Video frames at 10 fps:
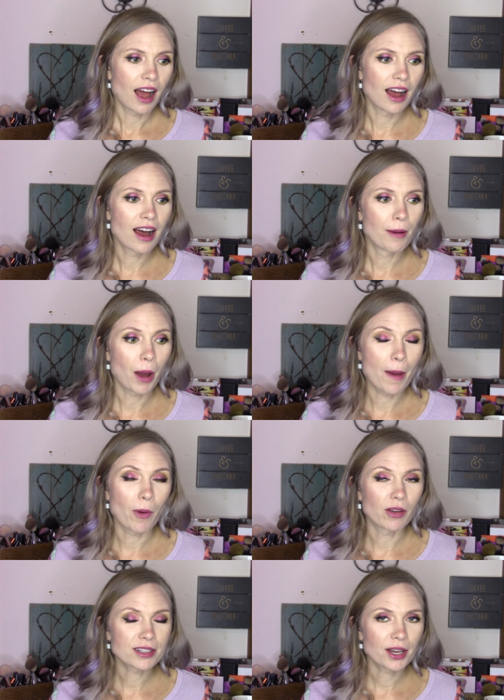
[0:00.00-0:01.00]
I'm
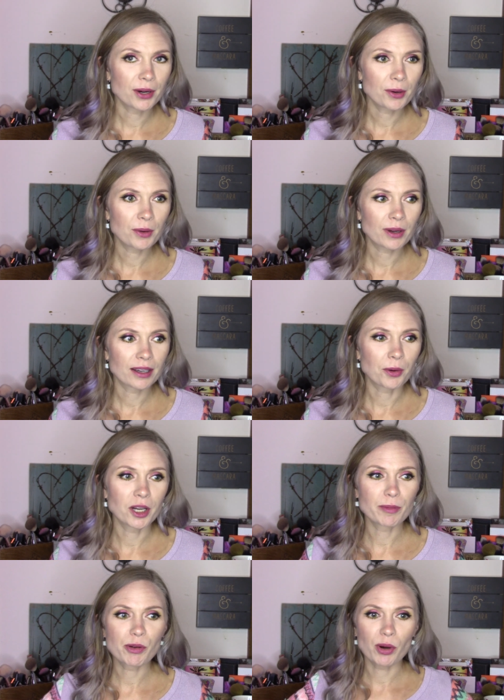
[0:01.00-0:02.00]
also
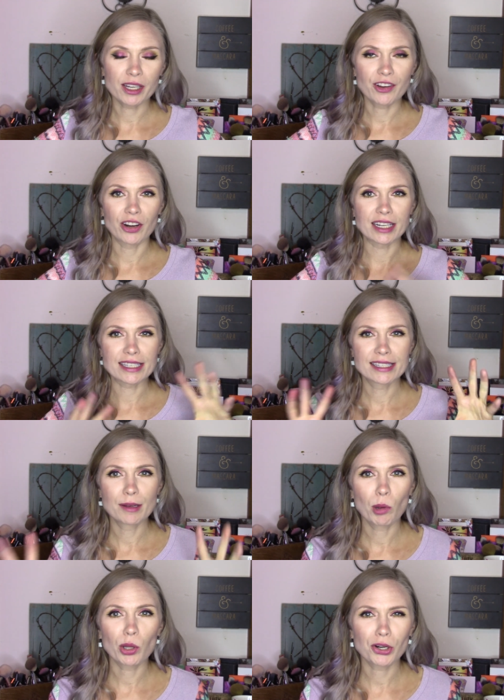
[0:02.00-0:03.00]
going to be working on a
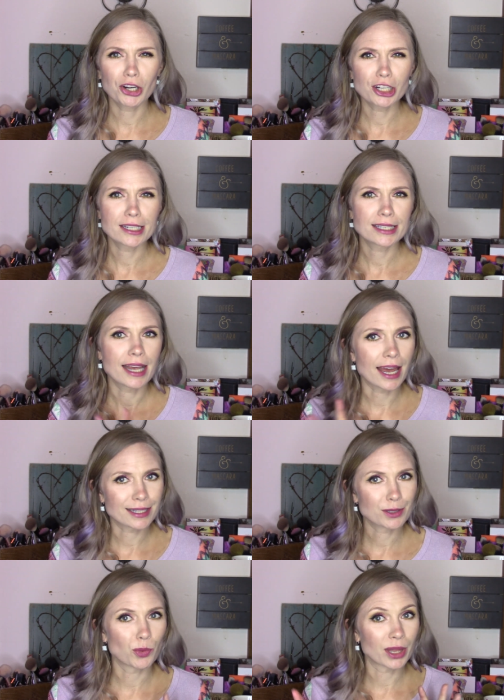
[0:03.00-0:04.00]
similar
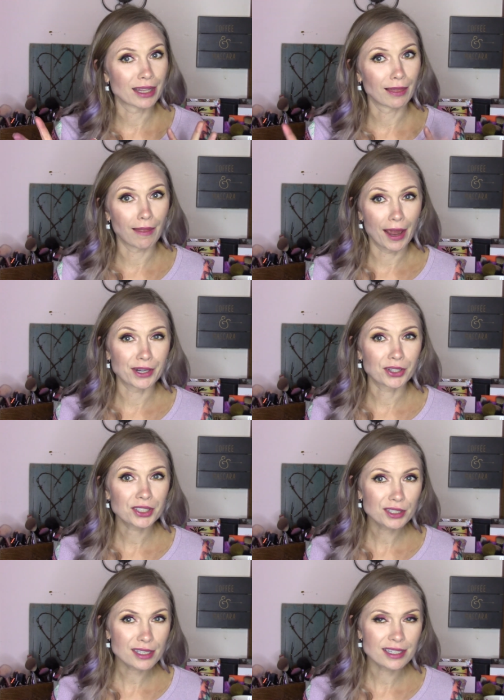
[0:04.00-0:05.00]
test with
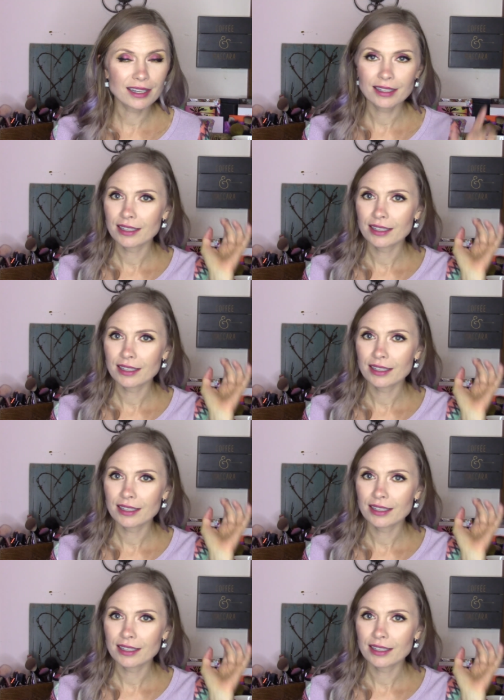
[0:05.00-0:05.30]
liners.